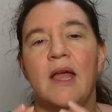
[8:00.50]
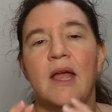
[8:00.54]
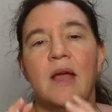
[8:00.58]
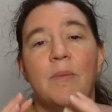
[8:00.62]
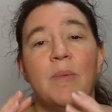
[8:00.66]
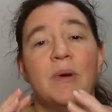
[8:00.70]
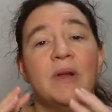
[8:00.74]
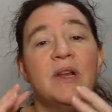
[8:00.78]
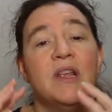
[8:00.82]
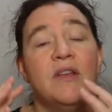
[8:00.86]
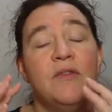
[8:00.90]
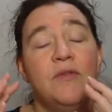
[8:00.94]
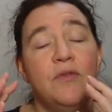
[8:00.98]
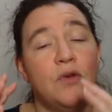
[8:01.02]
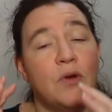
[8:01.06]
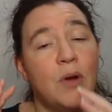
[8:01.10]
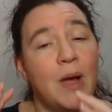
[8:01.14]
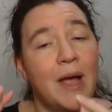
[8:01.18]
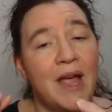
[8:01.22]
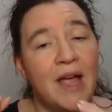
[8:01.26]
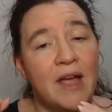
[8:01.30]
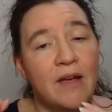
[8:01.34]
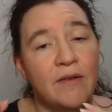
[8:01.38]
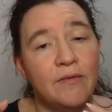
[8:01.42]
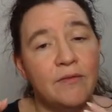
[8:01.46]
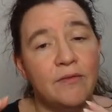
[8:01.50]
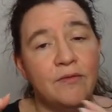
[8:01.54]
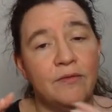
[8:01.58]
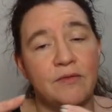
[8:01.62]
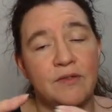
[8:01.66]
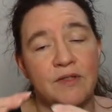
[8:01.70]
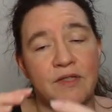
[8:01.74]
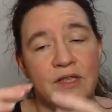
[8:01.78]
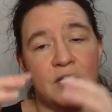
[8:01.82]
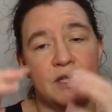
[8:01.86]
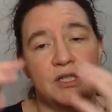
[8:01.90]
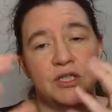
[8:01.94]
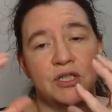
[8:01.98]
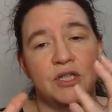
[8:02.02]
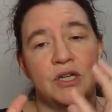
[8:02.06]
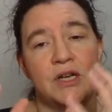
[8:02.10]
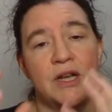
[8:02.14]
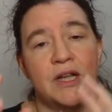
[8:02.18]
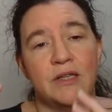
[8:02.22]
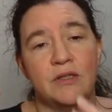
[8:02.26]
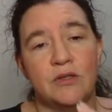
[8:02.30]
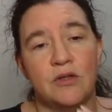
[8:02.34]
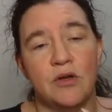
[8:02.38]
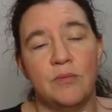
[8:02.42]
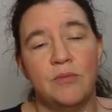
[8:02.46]
But if you have such a
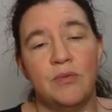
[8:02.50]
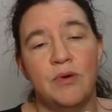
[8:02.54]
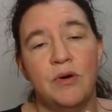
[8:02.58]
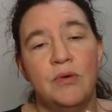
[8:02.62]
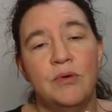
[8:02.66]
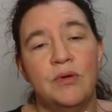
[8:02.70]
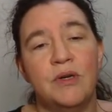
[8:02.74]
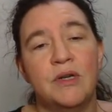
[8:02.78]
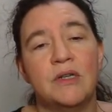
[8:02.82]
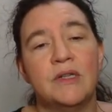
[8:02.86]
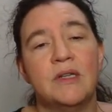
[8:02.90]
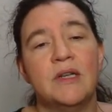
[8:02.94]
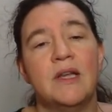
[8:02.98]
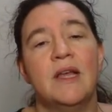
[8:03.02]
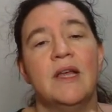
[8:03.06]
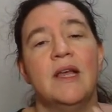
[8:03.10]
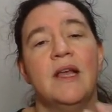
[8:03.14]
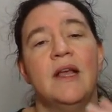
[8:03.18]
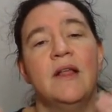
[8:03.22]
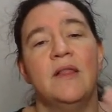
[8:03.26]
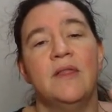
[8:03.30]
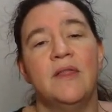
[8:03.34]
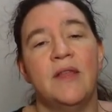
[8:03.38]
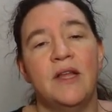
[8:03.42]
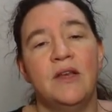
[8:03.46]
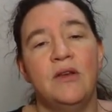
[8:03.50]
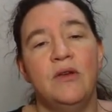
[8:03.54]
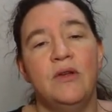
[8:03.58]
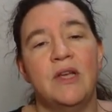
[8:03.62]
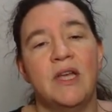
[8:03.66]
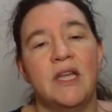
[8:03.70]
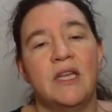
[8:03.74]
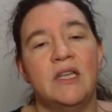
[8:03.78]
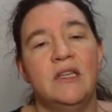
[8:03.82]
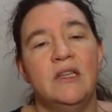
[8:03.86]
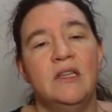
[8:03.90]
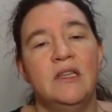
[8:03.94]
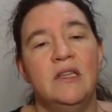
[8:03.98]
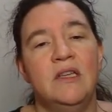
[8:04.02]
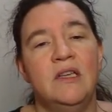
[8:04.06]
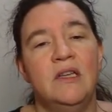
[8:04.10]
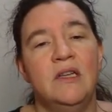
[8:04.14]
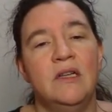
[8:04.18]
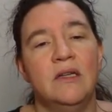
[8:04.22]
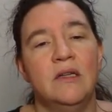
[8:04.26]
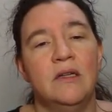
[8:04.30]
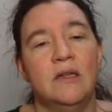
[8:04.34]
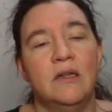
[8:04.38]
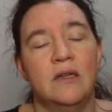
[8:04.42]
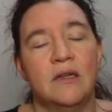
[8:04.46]
nice component, then you can
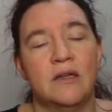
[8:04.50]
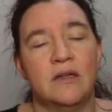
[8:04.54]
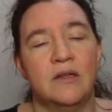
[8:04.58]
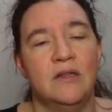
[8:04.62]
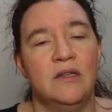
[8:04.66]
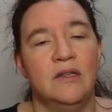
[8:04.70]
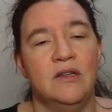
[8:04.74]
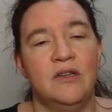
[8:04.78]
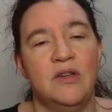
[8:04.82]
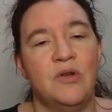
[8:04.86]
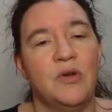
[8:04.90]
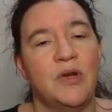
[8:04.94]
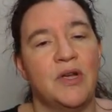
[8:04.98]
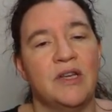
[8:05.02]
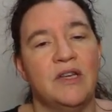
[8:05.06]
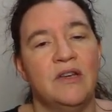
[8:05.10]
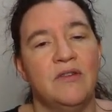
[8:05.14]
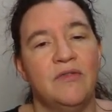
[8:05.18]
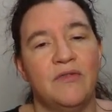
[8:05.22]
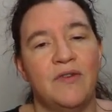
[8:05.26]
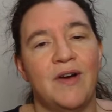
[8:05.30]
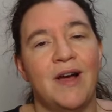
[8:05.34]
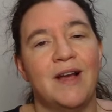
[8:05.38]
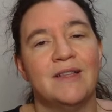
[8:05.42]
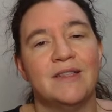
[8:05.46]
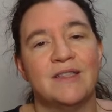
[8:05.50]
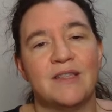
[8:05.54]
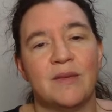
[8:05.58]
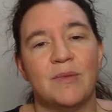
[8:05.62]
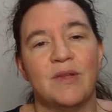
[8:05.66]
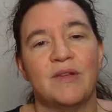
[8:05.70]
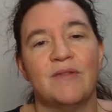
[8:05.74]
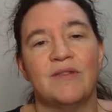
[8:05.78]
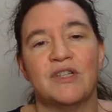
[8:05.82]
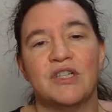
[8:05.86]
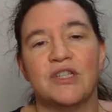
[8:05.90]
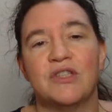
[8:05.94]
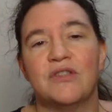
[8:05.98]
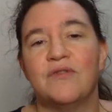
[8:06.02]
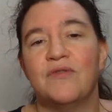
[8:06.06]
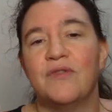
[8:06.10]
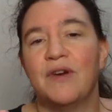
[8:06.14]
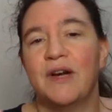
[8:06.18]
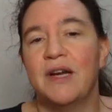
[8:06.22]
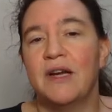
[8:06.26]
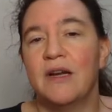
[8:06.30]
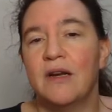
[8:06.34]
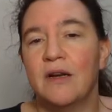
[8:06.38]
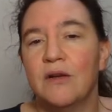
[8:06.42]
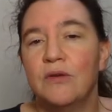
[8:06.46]
deal, uh, you can define something which is
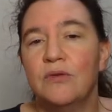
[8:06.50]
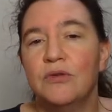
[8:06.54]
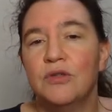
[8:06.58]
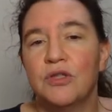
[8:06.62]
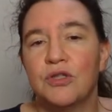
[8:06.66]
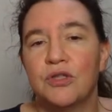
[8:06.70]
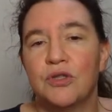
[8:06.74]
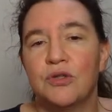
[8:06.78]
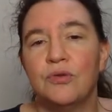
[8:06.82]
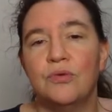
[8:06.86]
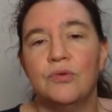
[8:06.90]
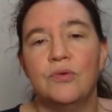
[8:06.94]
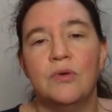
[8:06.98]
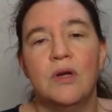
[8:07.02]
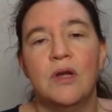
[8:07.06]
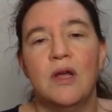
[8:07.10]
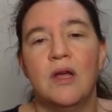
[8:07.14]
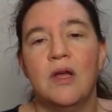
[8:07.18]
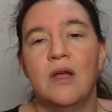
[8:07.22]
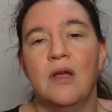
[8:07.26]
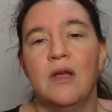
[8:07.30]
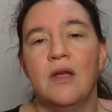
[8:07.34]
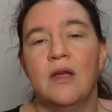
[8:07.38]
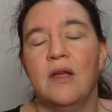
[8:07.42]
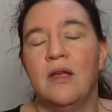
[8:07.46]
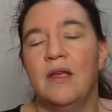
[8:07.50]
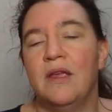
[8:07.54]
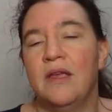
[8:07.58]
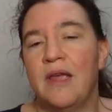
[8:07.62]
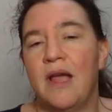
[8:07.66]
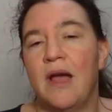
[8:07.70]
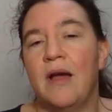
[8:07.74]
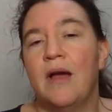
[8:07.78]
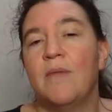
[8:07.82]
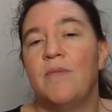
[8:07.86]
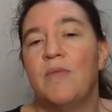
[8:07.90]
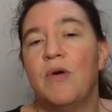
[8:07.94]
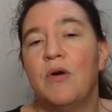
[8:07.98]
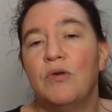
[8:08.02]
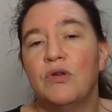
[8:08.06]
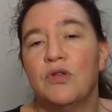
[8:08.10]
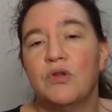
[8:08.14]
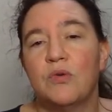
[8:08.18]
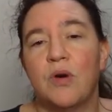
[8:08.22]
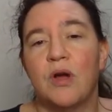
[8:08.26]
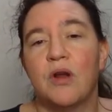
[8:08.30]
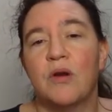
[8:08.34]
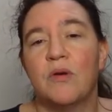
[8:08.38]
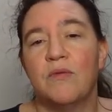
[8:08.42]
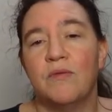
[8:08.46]
very close to, yeah, a
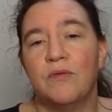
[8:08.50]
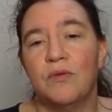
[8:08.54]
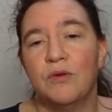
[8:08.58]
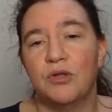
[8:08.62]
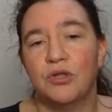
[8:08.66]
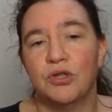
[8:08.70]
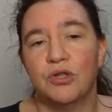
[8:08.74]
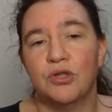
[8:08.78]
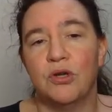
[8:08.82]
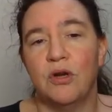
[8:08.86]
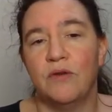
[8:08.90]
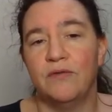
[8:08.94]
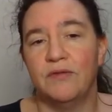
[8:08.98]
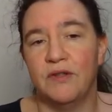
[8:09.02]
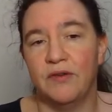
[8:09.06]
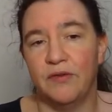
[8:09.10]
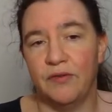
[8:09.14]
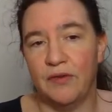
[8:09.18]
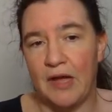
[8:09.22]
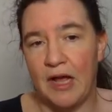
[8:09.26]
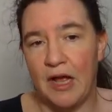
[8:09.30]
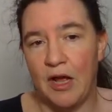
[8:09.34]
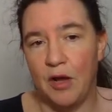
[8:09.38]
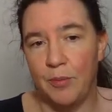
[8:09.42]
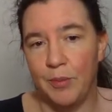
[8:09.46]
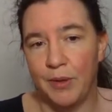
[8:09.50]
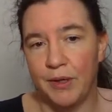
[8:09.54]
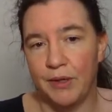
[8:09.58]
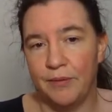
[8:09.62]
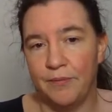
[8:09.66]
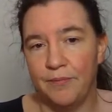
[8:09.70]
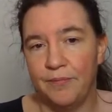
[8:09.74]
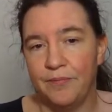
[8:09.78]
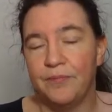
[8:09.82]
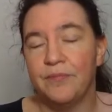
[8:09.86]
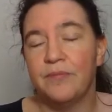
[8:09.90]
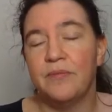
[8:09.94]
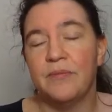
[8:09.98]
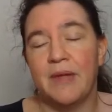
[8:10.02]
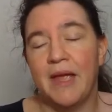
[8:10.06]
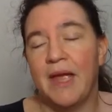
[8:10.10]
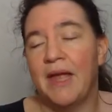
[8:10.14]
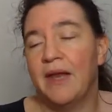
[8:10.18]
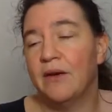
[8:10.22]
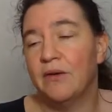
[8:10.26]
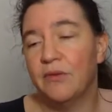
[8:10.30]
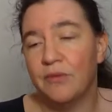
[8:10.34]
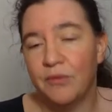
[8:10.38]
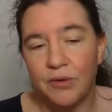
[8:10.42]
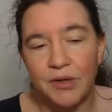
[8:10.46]
post-quantum version of Diffie-Hellman.
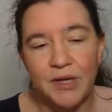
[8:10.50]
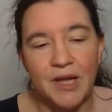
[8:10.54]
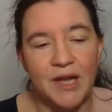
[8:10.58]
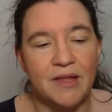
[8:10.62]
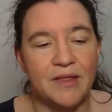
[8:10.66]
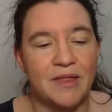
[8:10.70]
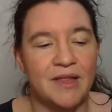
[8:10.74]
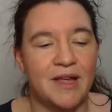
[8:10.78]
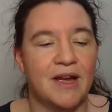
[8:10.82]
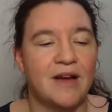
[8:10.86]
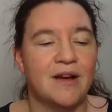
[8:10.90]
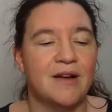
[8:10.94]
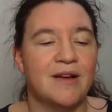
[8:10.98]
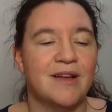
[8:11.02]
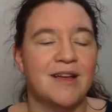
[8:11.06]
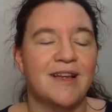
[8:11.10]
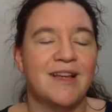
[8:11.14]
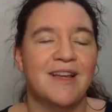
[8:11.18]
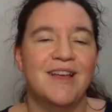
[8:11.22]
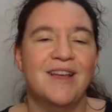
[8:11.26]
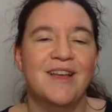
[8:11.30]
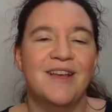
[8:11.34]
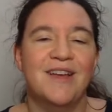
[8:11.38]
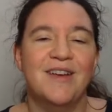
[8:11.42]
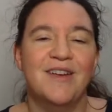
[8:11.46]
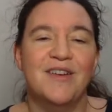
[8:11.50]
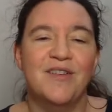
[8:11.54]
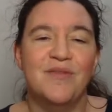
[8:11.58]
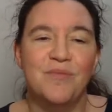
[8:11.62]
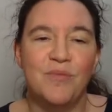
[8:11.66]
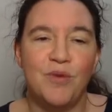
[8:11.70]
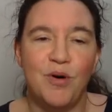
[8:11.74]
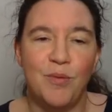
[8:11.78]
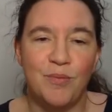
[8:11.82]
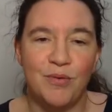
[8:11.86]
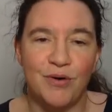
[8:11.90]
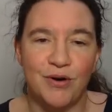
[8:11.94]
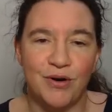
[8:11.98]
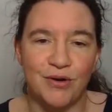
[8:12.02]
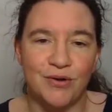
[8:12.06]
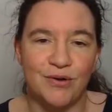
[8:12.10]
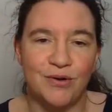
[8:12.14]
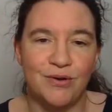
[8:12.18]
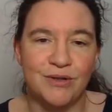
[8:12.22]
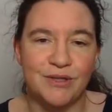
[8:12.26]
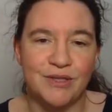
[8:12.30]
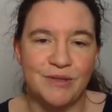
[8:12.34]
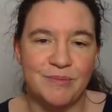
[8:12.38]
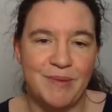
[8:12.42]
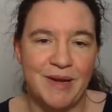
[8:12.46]
And okay, there are more
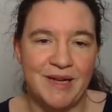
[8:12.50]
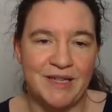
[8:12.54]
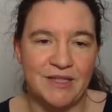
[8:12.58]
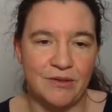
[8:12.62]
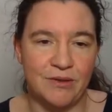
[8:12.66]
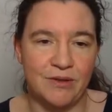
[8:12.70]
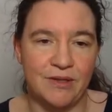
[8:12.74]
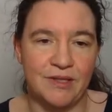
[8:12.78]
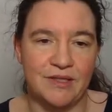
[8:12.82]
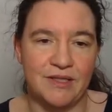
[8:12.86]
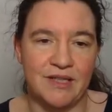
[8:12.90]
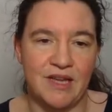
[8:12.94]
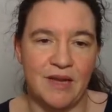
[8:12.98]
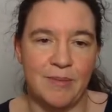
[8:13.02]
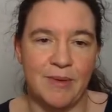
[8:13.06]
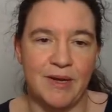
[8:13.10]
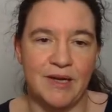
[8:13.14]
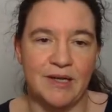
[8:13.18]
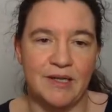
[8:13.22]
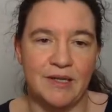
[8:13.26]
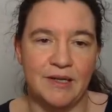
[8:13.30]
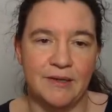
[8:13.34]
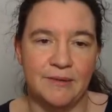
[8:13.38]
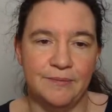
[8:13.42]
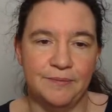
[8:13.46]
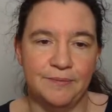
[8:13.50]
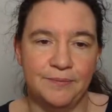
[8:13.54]
protocols based on the same idea.